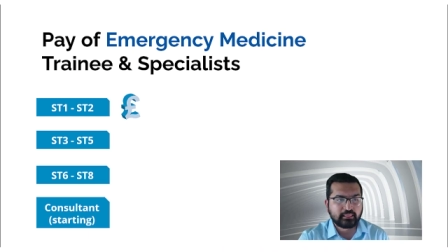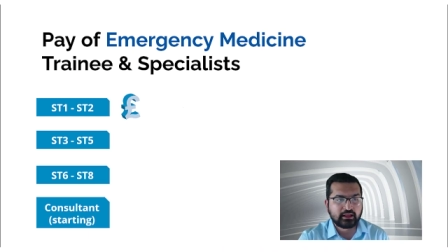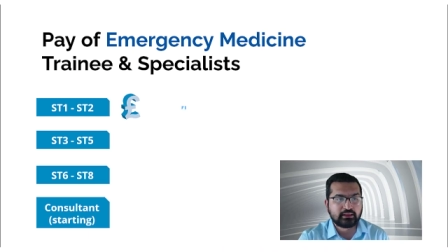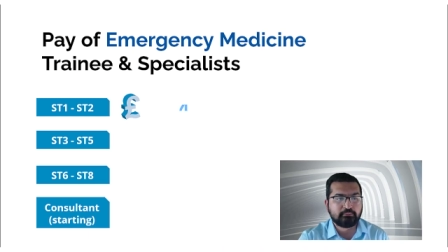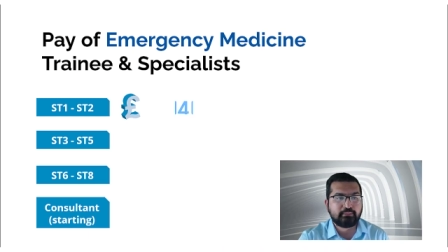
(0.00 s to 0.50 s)

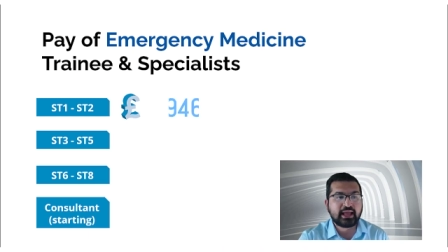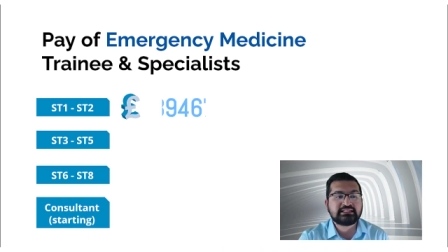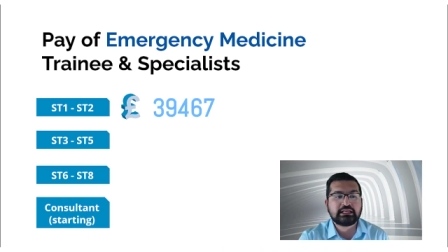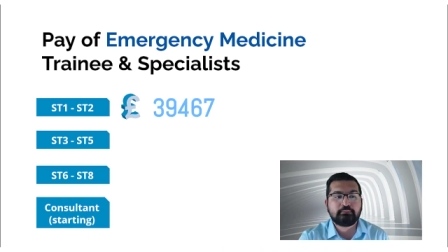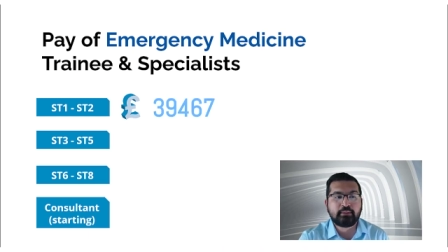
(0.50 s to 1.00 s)
the
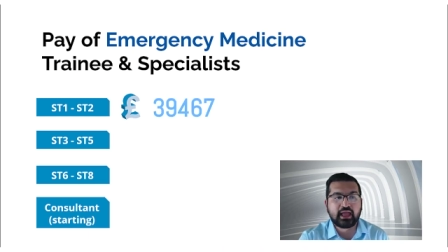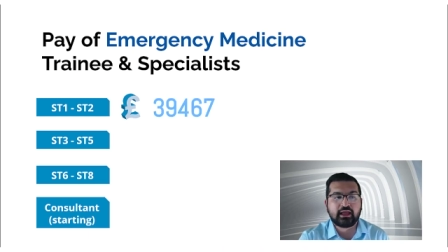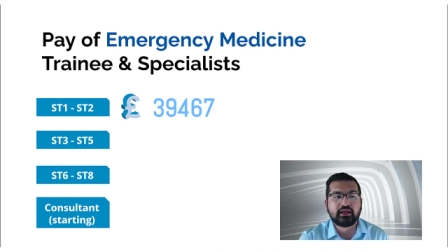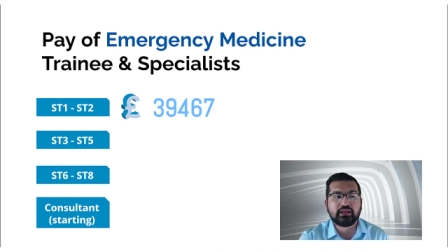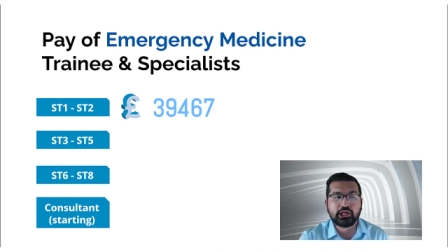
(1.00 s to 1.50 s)
basic
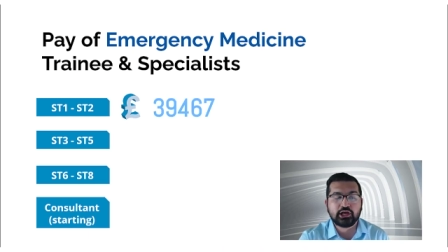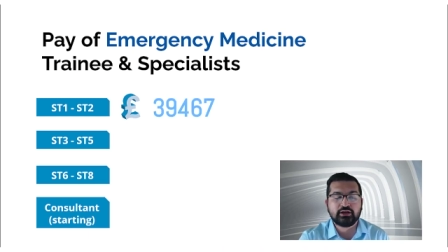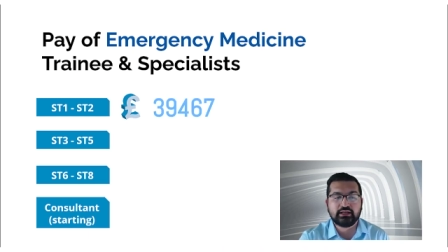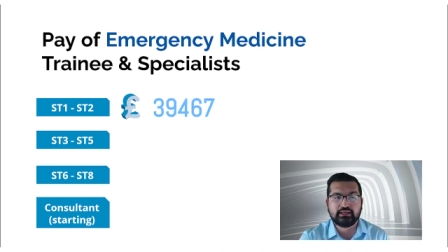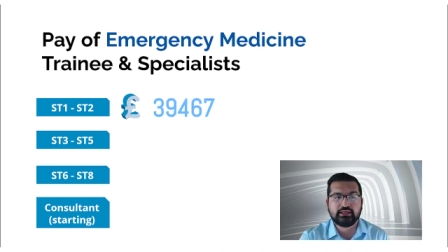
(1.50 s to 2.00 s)
pay
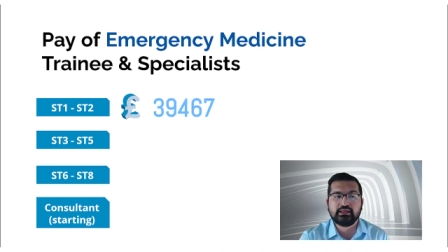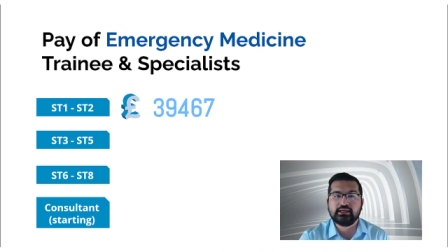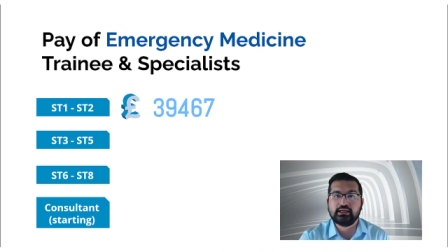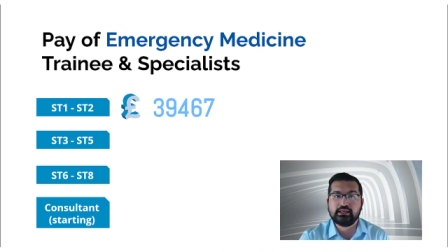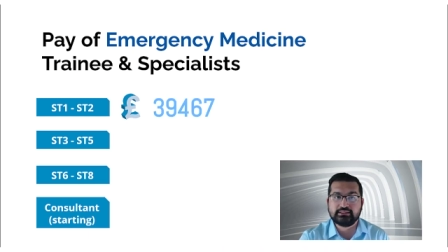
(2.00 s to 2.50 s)
yearly
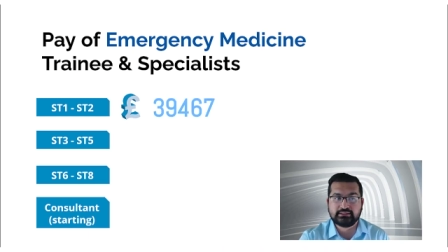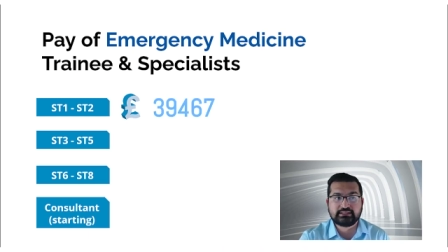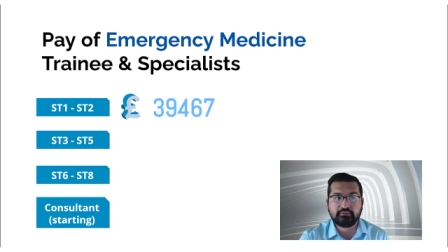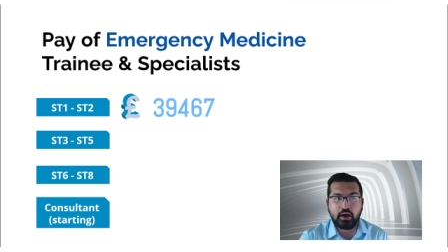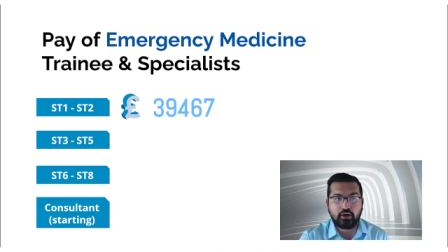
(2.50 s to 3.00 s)
is
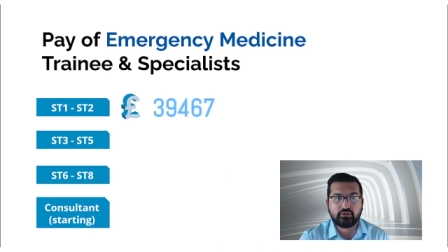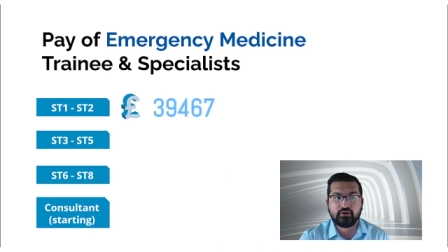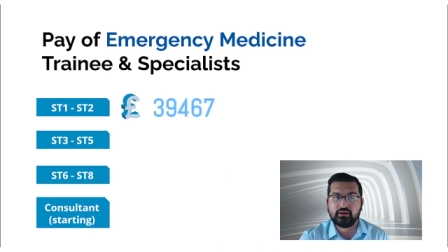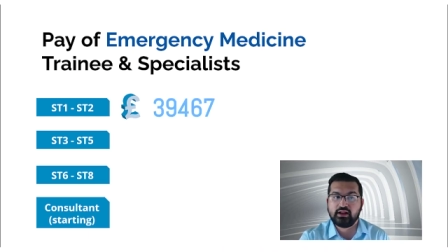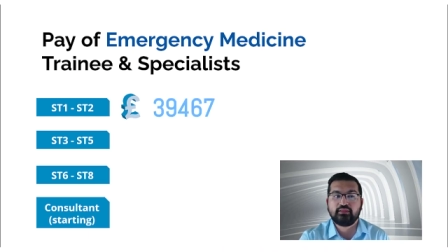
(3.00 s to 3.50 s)
this amount,
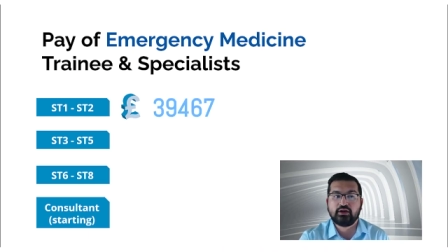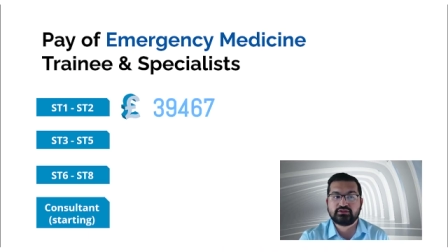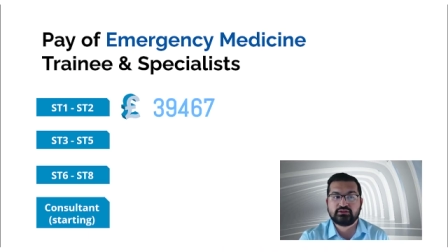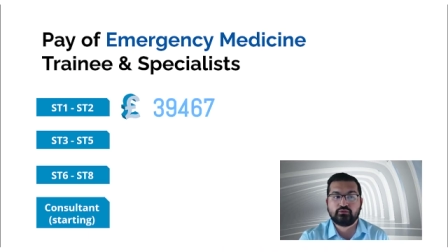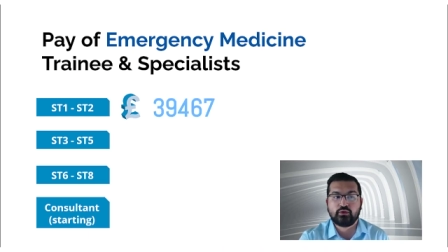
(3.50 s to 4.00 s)

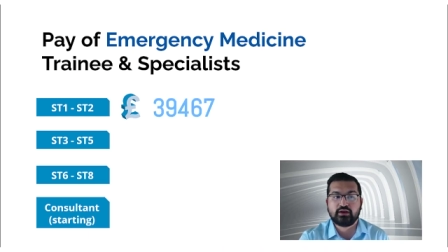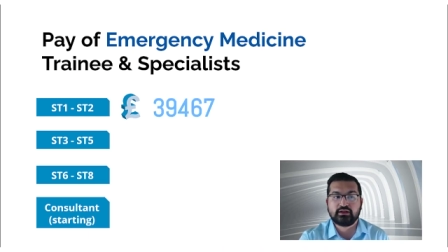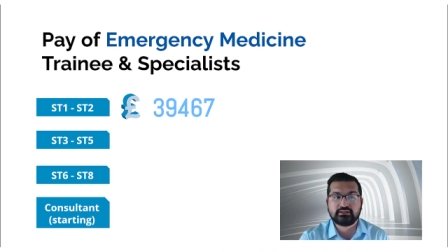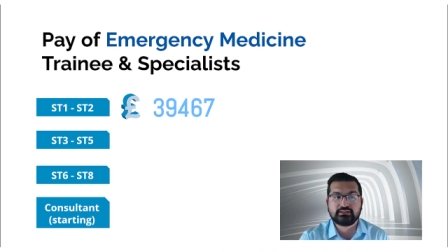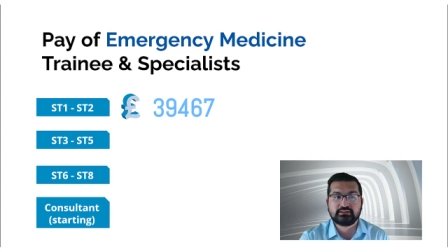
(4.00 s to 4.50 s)

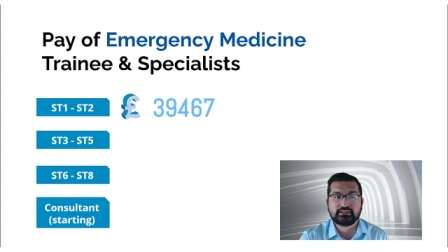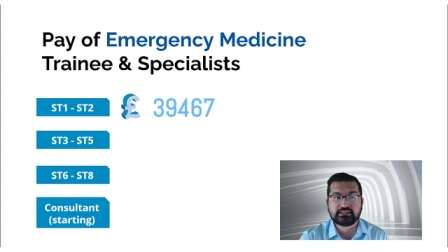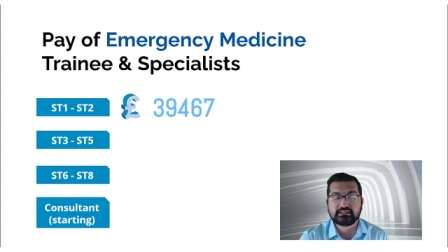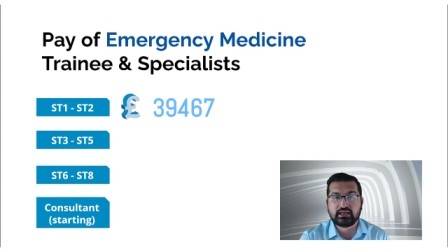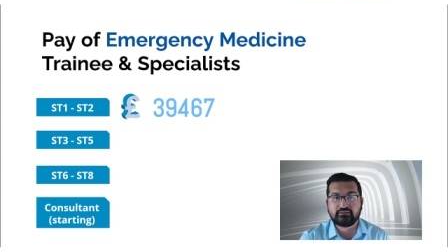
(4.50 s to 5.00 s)

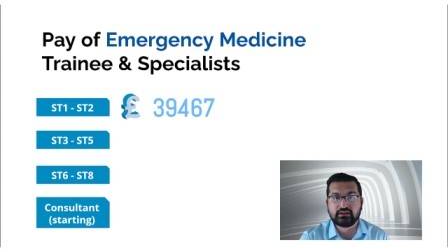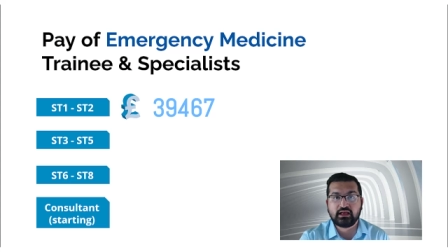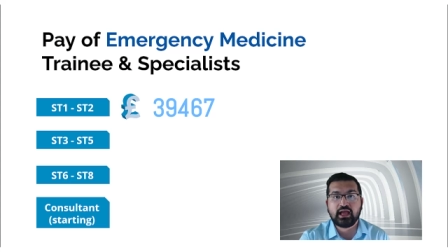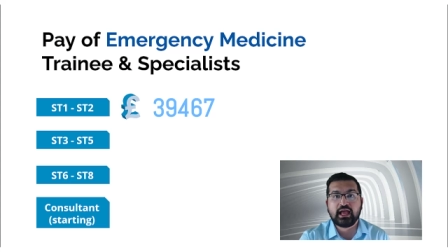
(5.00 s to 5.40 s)
39,467.